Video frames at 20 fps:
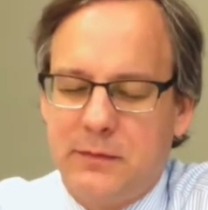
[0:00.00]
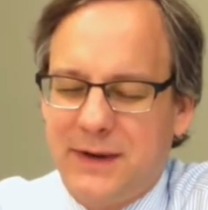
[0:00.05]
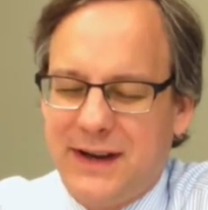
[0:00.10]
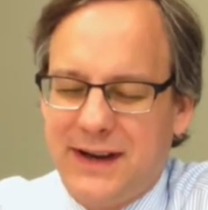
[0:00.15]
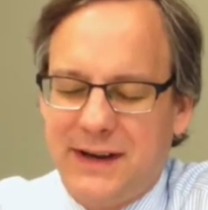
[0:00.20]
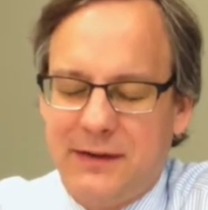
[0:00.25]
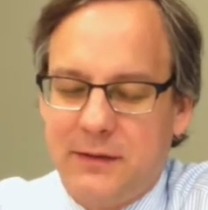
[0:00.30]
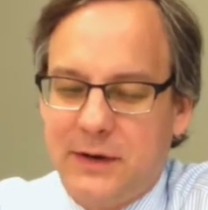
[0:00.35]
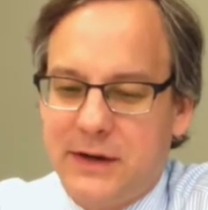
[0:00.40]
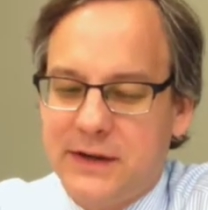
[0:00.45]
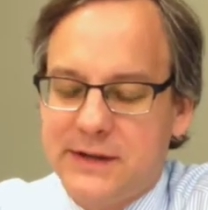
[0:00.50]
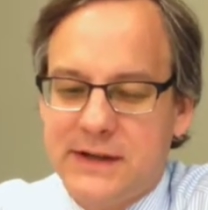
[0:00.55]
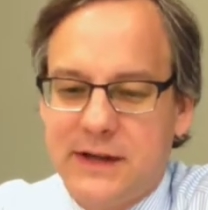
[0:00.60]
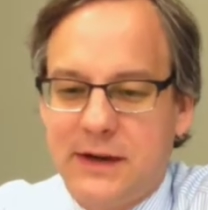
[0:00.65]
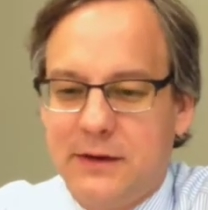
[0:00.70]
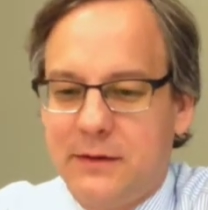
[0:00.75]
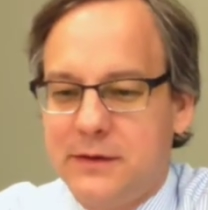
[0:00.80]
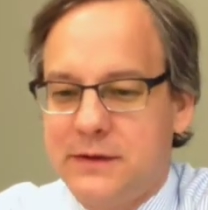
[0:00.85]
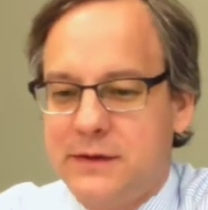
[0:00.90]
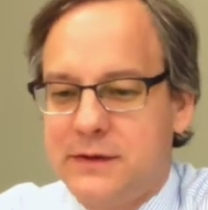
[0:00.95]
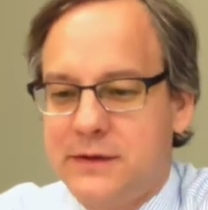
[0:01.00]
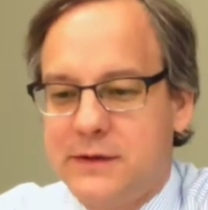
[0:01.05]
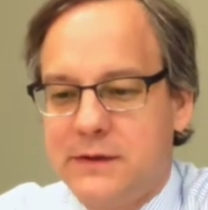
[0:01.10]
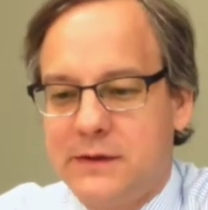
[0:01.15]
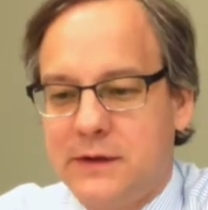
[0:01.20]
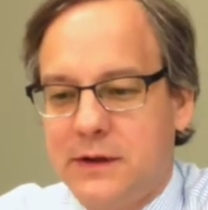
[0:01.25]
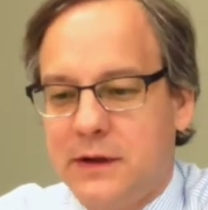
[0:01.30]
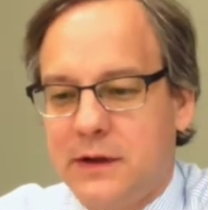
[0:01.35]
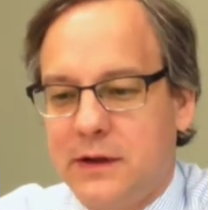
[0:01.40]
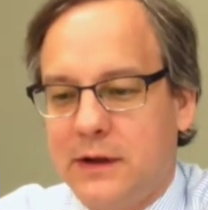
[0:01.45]
I want to say it was
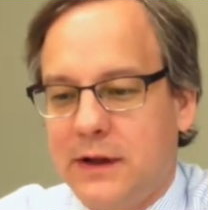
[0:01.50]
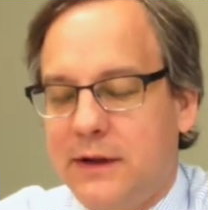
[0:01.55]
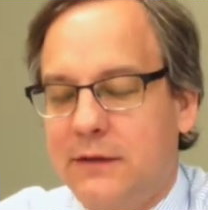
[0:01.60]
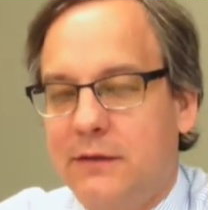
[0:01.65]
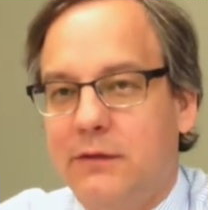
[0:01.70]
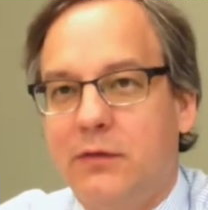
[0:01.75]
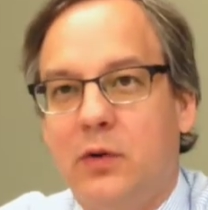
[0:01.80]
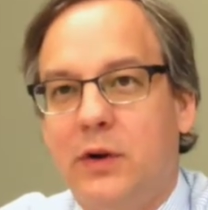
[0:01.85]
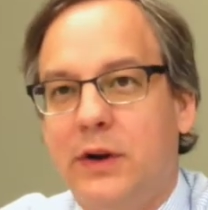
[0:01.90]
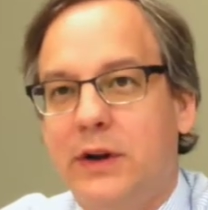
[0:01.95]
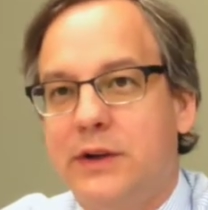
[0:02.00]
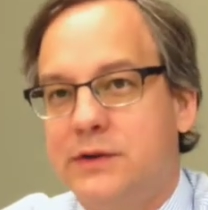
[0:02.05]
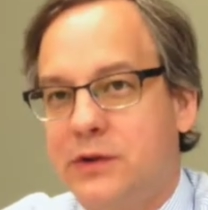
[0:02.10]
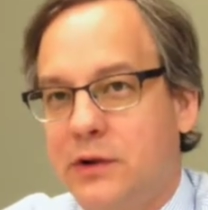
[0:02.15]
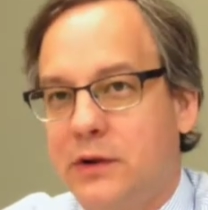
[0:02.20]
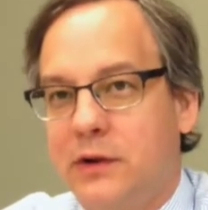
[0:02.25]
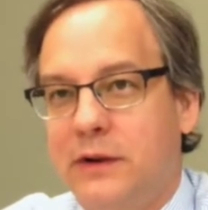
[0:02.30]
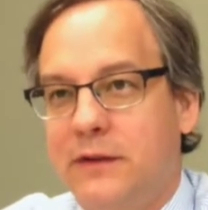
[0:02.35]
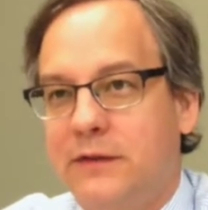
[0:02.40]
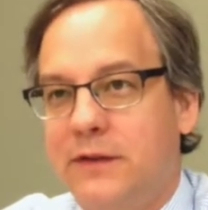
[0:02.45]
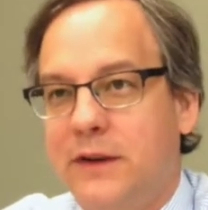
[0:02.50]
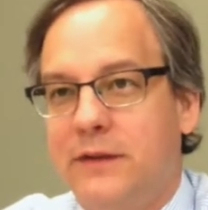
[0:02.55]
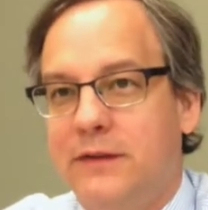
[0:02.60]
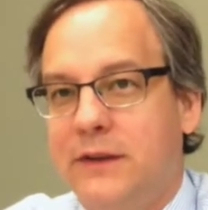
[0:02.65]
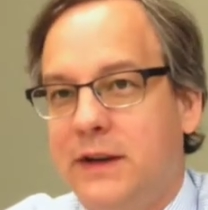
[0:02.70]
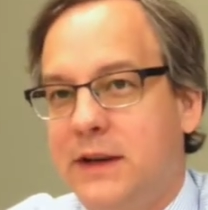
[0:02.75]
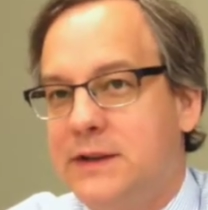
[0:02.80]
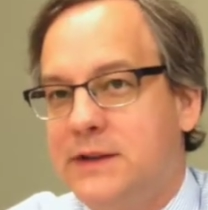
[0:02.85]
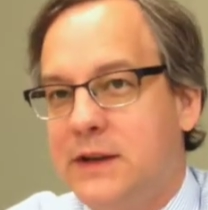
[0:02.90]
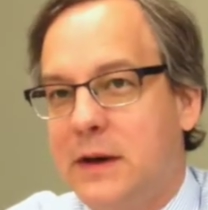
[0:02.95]
the late 40s, early
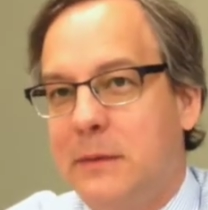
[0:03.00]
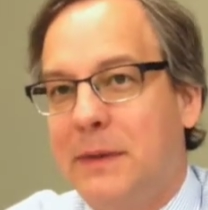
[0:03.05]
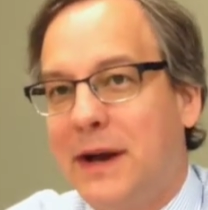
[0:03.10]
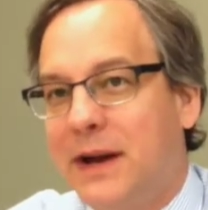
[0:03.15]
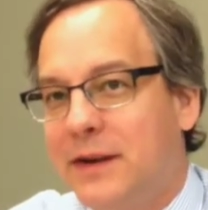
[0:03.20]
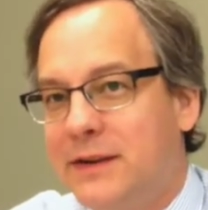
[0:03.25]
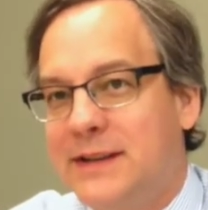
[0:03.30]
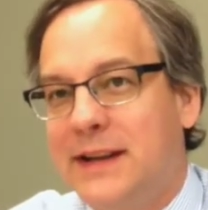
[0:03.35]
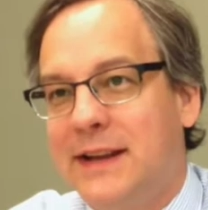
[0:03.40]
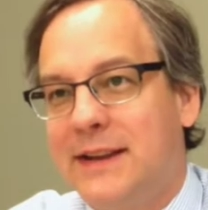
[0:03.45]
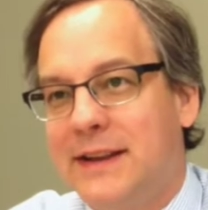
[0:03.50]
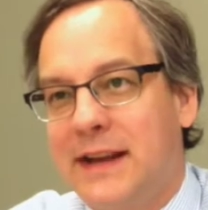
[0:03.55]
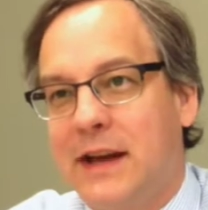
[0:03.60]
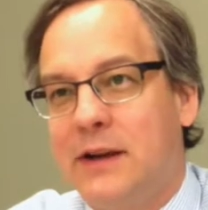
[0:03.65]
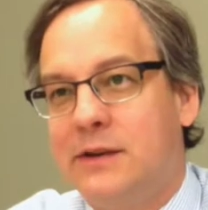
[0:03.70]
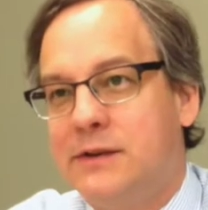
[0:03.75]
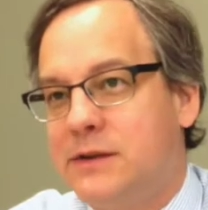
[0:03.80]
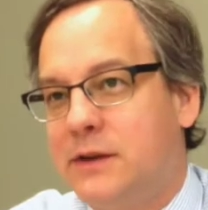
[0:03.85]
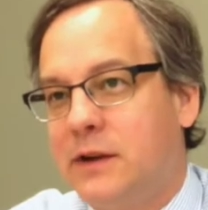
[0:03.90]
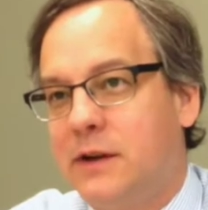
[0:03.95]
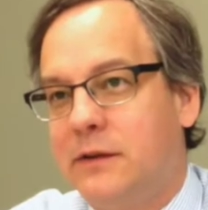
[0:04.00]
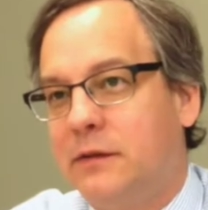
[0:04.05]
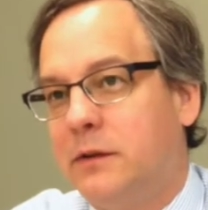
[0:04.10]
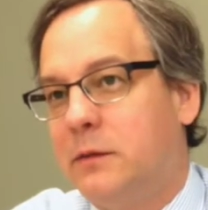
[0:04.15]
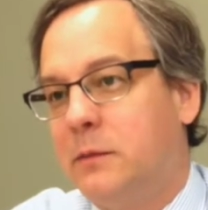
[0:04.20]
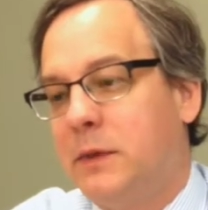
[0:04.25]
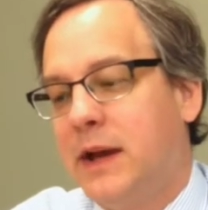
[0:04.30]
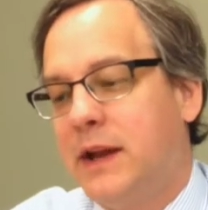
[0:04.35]
50s, about 10,000 of them.